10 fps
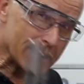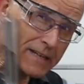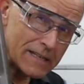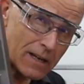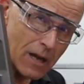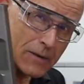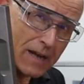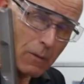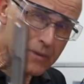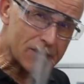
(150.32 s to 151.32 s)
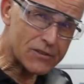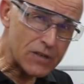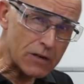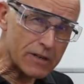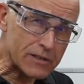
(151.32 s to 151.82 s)
to need to load it up with a
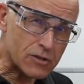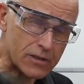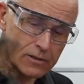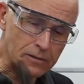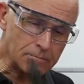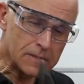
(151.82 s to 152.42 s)
serious chisel.